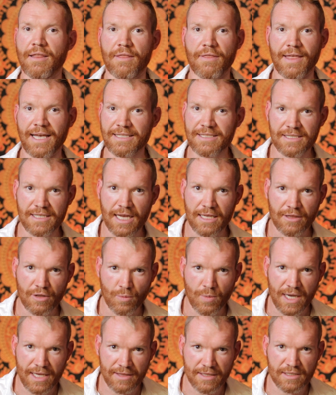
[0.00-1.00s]
That's not the
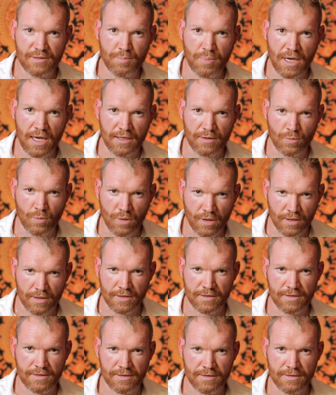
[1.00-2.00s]
way this pond
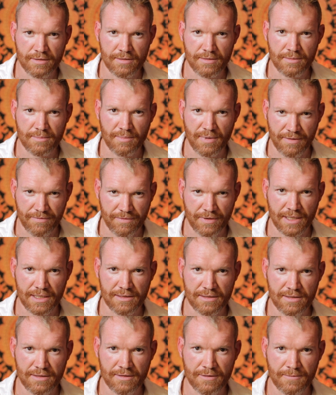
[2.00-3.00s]
works, my
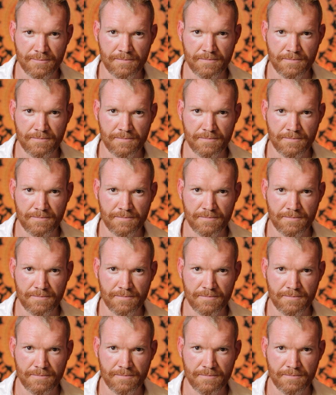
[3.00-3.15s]
friends.